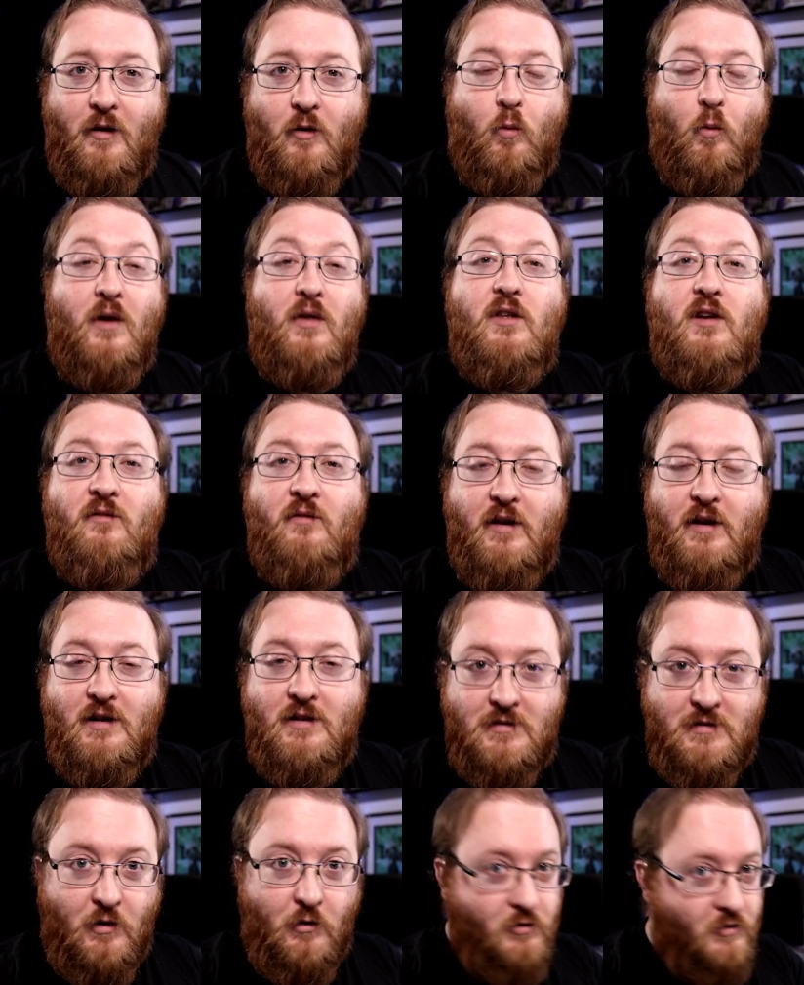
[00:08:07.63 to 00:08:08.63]
When they're
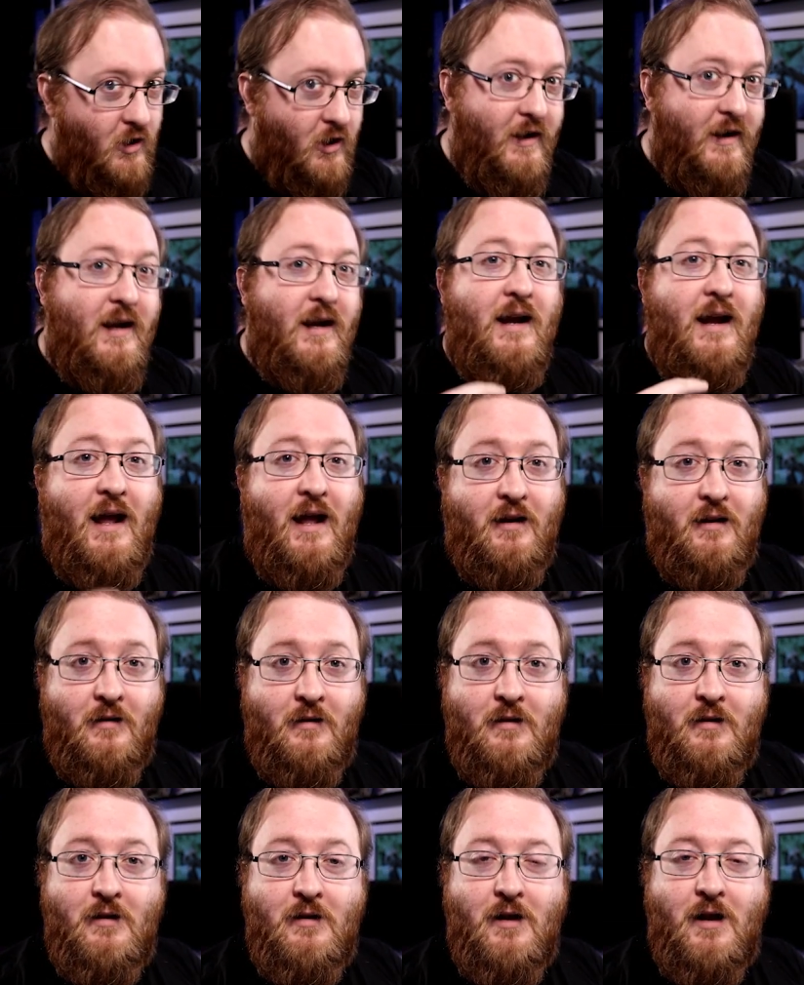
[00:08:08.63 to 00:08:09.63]
finished, they'll start it again
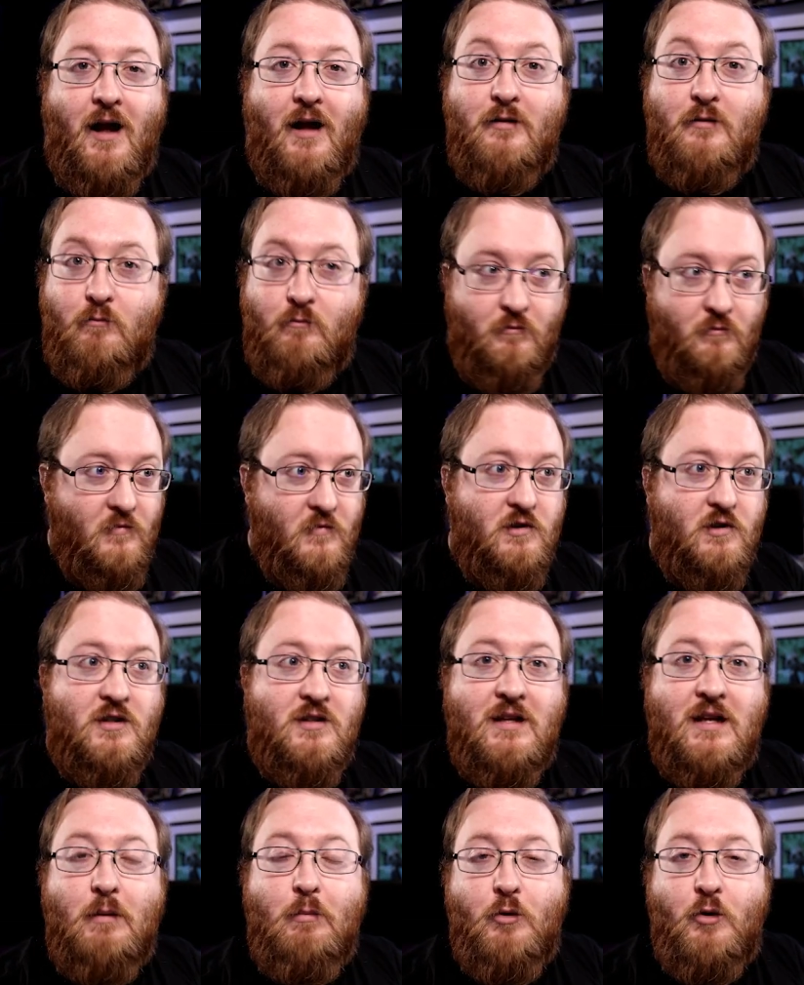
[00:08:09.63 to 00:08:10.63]
and
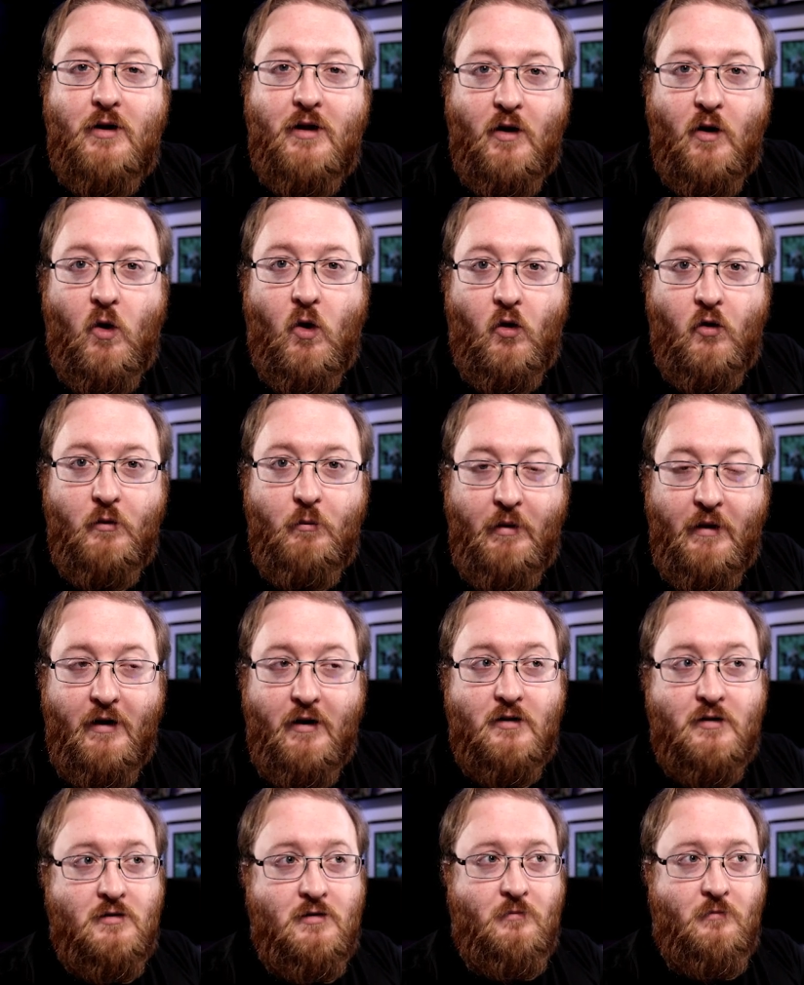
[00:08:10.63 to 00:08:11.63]
just keep looking at all the
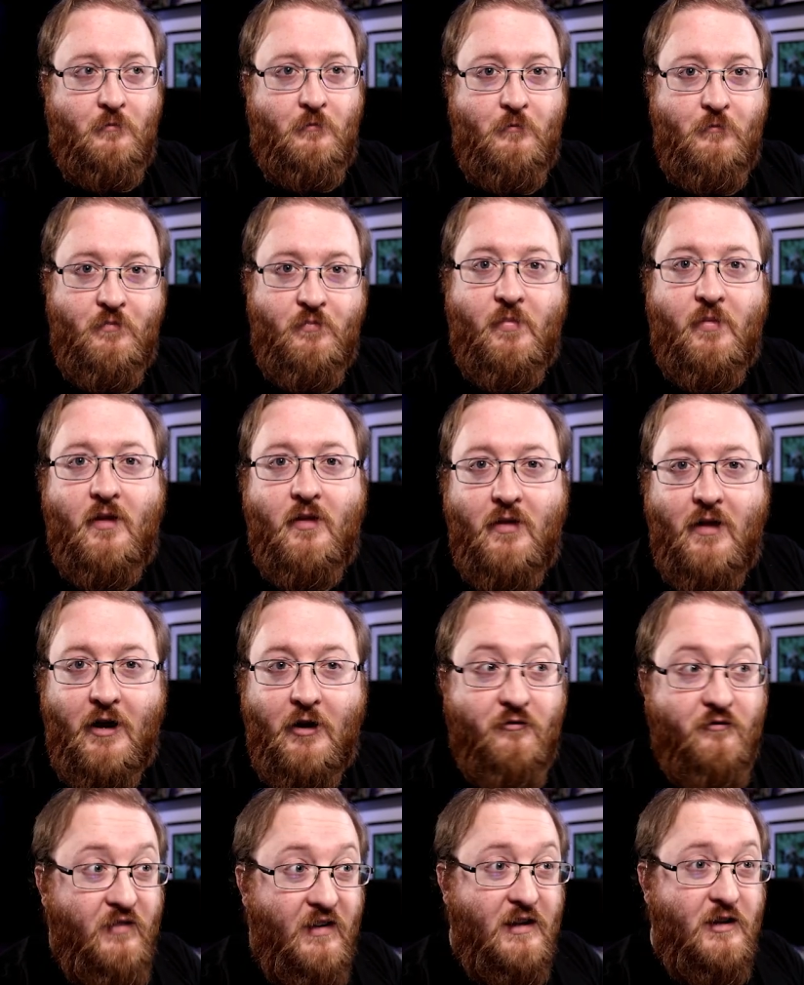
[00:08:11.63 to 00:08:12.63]
players that
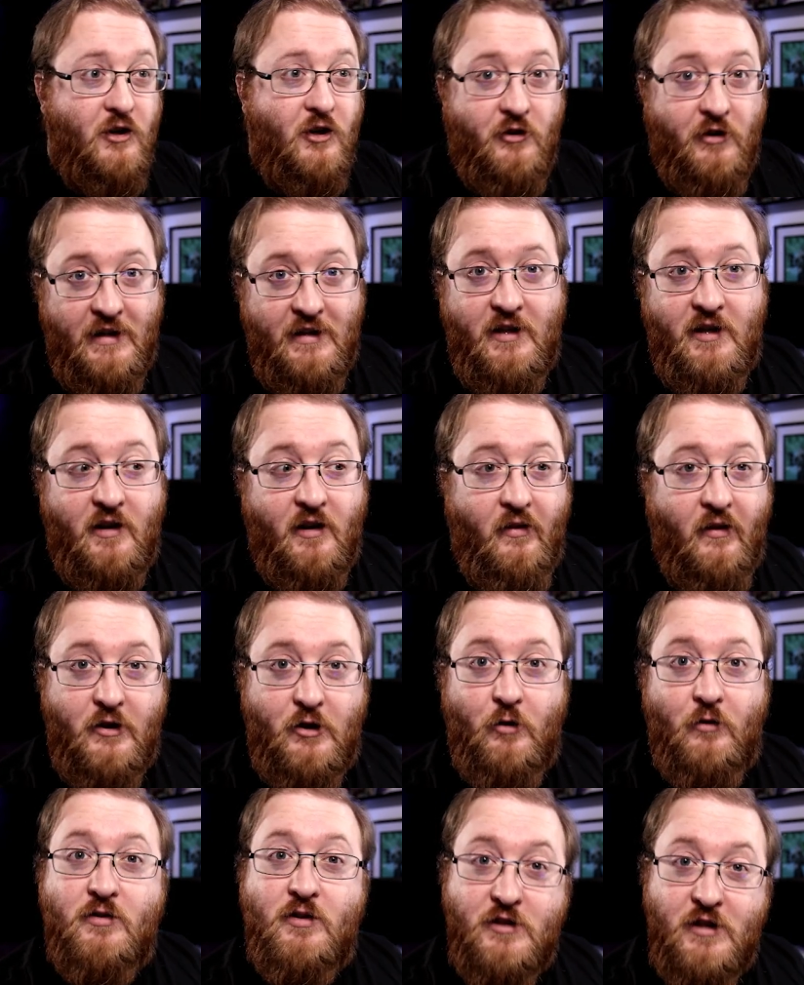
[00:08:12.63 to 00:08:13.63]
fit your criteria that
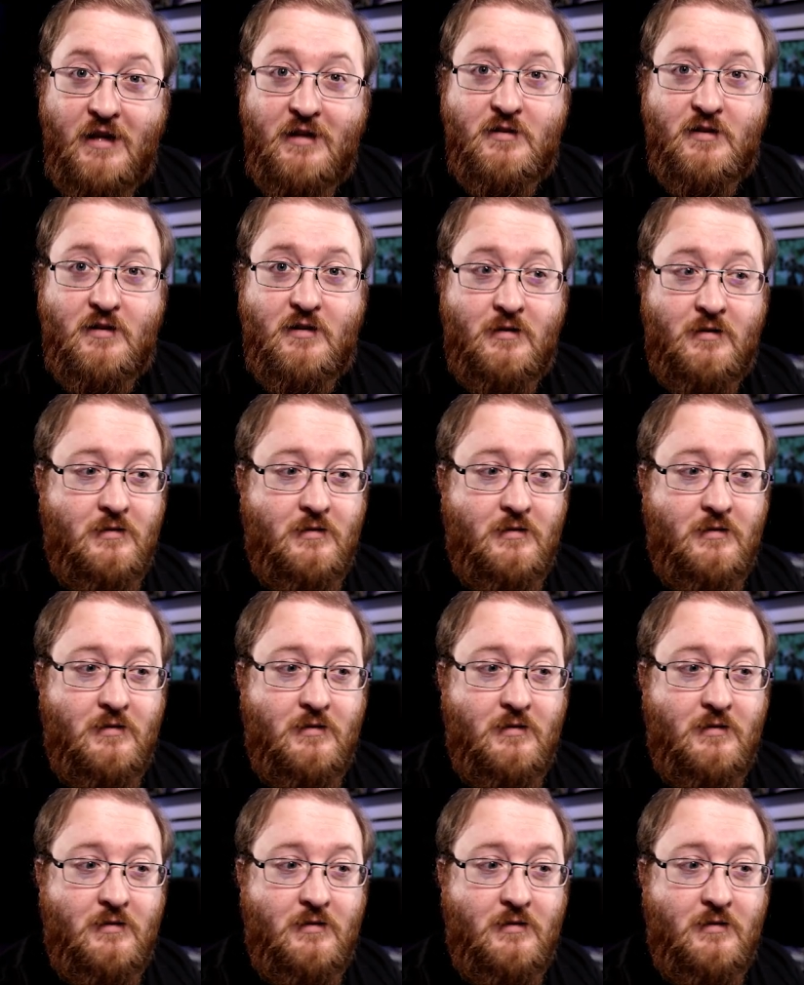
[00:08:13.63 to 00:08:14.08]
you have suggested.